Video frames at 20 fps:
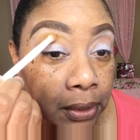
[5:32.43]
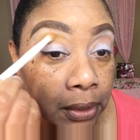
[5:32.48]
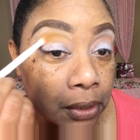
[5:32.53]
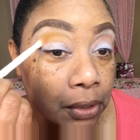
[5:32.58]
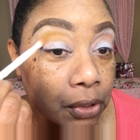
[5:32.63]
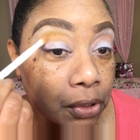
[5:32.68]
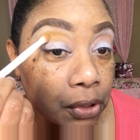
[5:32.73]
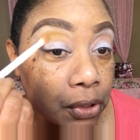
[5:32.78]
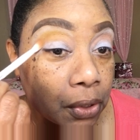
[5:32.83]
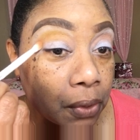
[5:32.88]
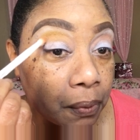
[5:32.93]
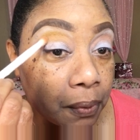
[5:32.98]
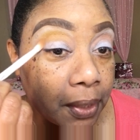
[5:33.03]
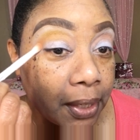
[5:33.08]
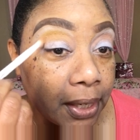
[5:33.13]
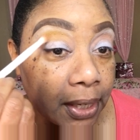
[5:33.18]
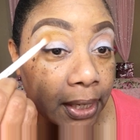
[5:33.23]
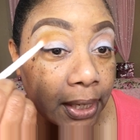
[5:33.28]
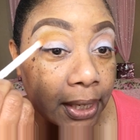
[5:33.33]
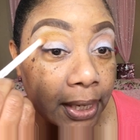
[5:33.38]
so
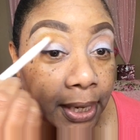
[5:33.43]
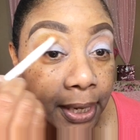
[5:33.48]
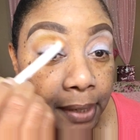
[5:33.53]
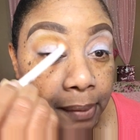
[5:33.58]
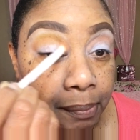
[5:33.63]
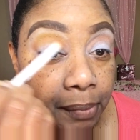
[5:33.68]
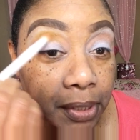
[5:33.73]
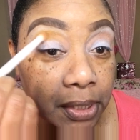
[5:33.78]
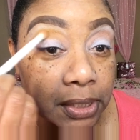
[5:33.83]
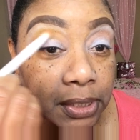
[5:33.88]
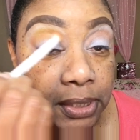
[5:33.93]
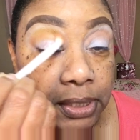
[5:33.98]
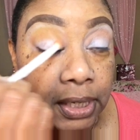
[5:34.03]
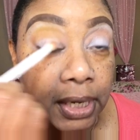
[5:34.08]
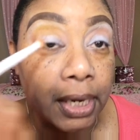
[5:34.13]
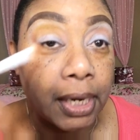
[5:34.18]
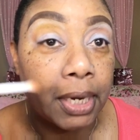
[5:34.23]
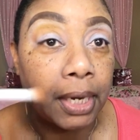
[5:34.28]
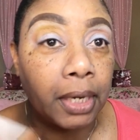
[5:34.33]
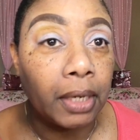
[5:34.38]
it can be
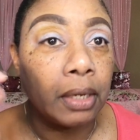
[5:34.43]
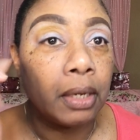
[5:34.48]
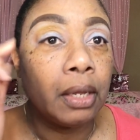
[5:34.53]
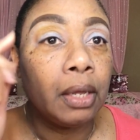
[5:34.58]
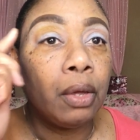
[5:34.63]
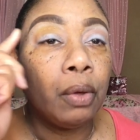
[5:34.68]
seen